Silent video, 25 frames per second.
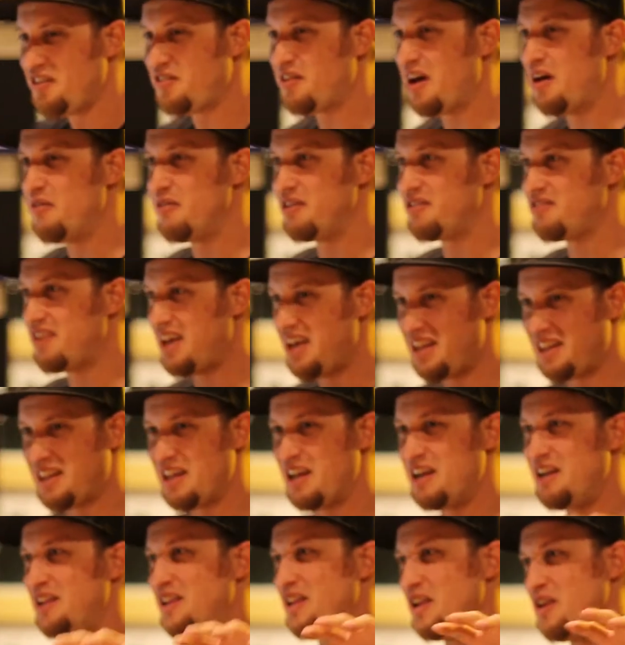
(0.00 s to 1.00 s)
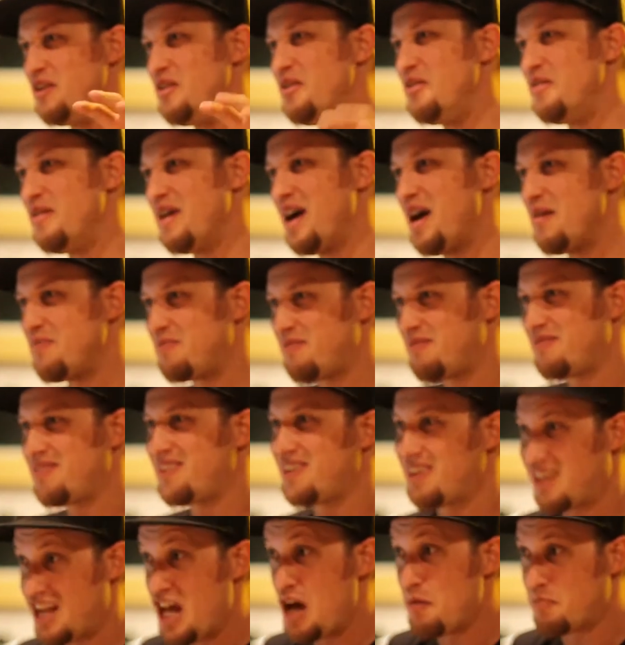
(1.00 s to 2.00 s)
I would say then the new
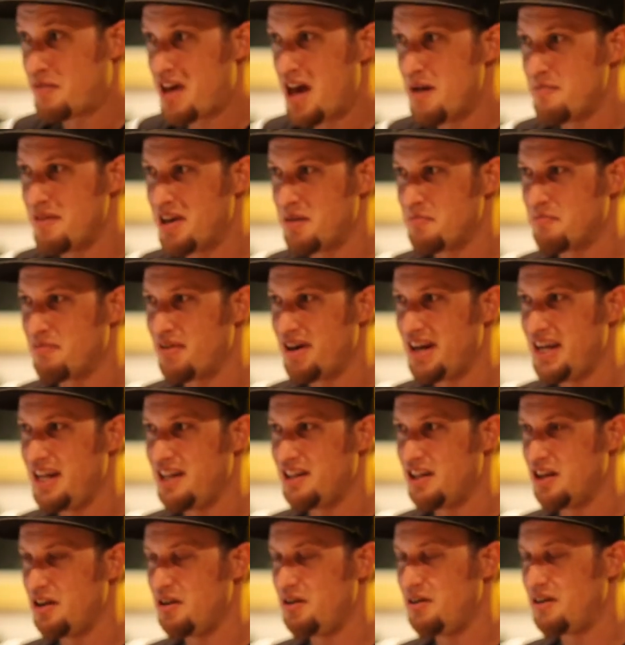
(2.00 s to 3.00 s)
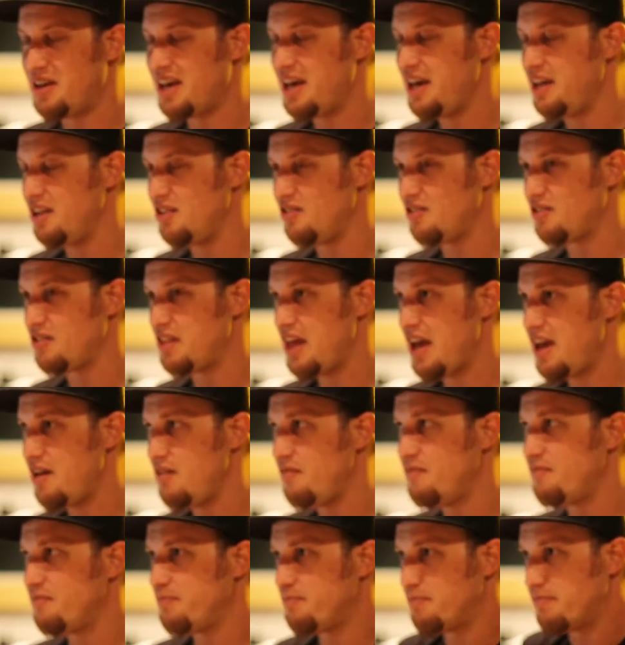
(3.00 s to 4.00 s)
upcoming breed, the new kids,
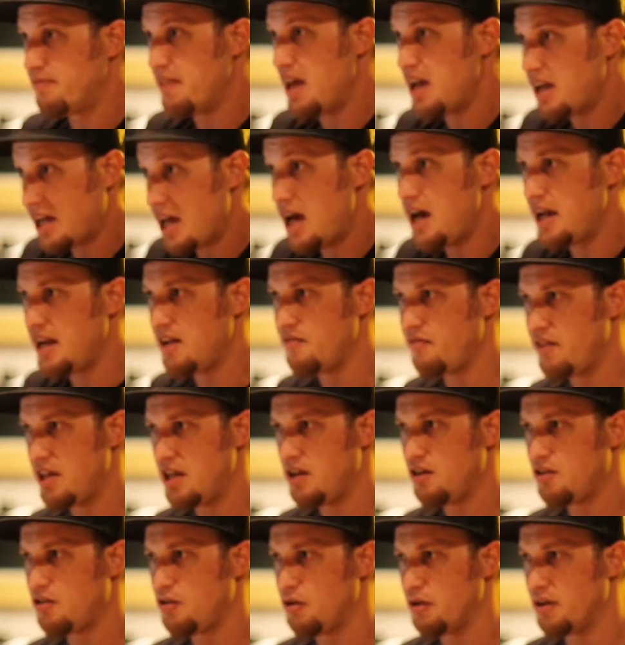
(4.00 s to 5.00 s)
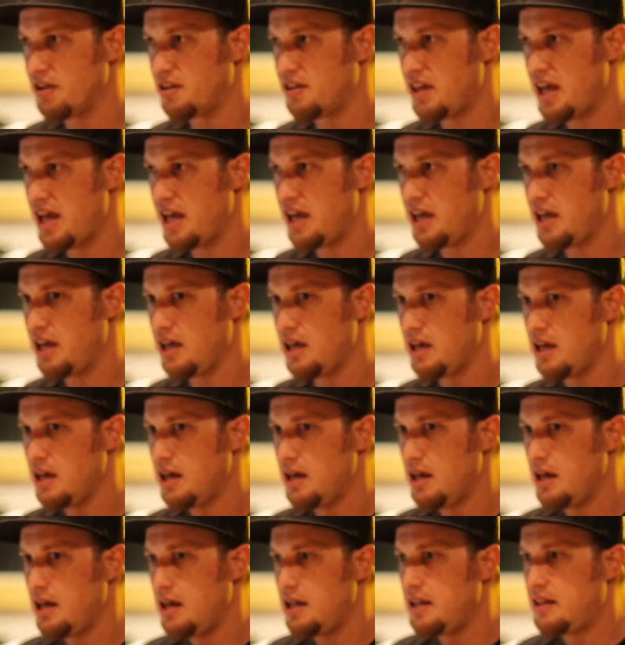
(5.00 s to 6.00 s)
they're kind of into it.
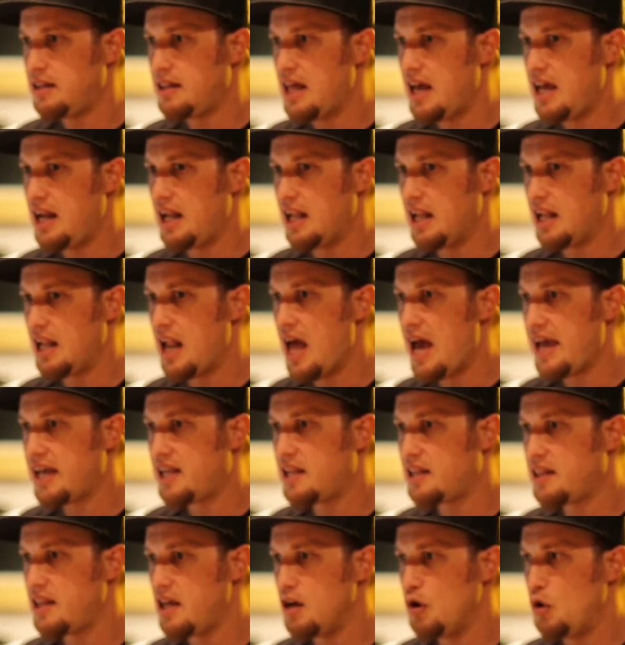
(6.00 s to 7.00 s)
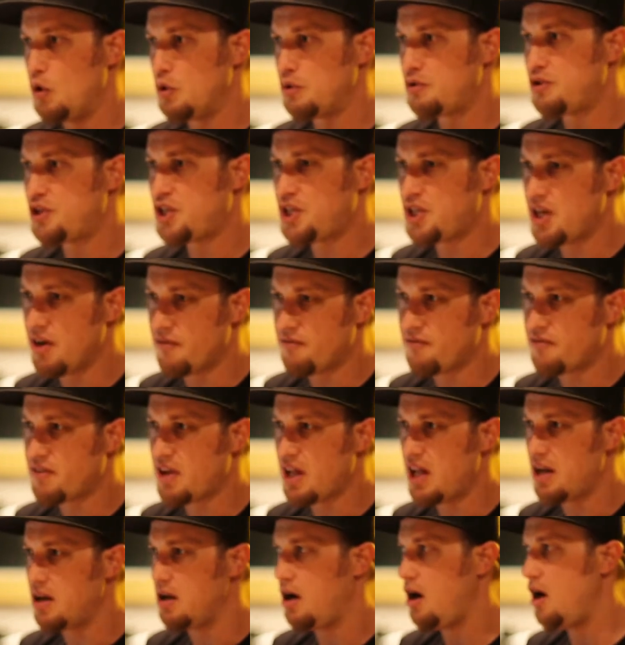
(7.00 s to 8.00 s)
They like the old Shift
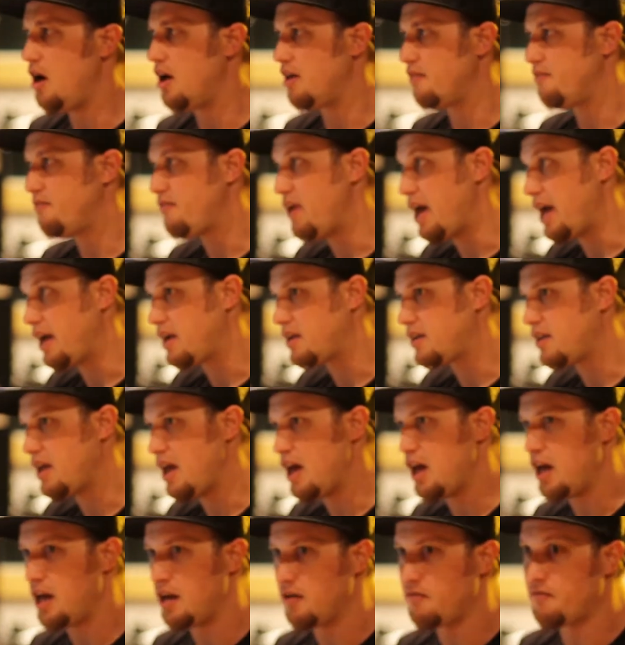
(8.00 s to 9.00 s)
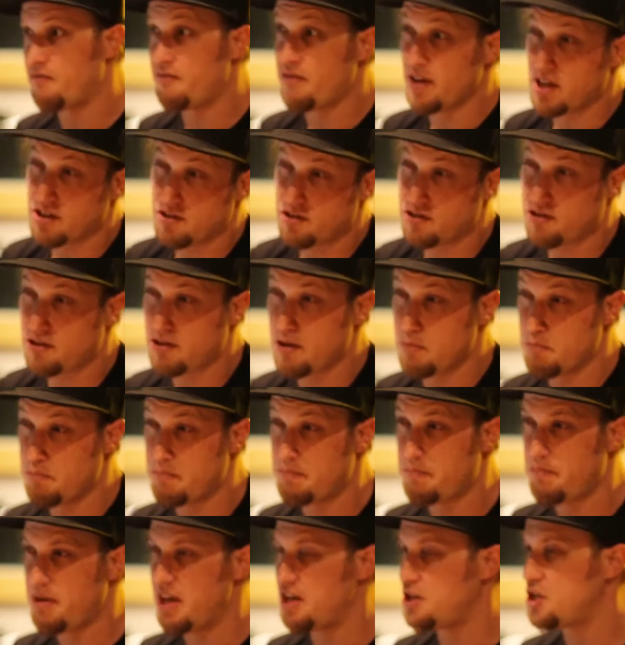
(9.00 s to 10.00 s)
and Artifact and Fix and
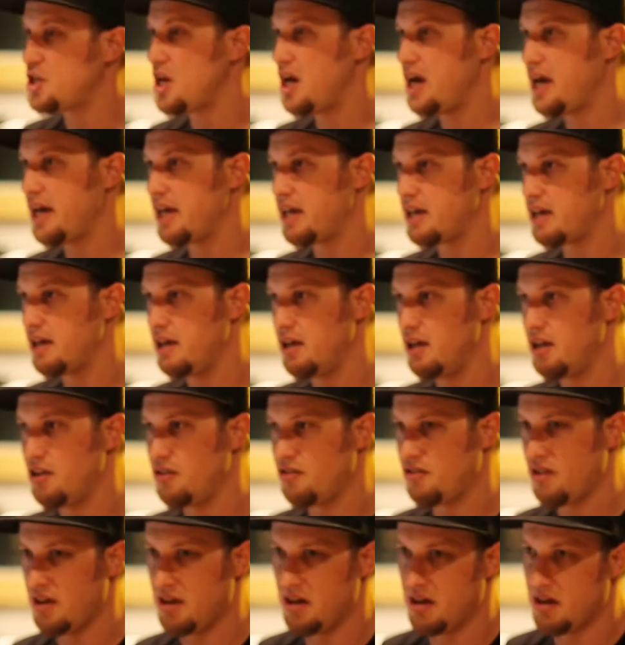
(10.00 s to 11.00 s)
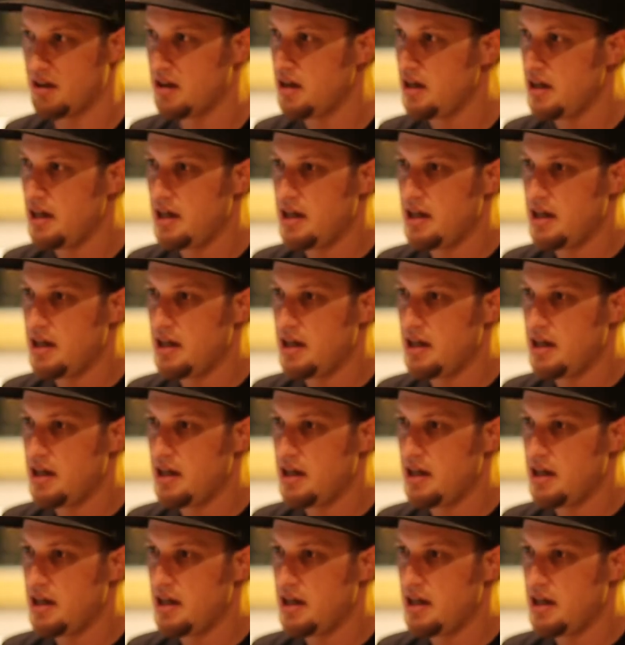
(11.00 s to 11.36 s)
Pitch Hikers and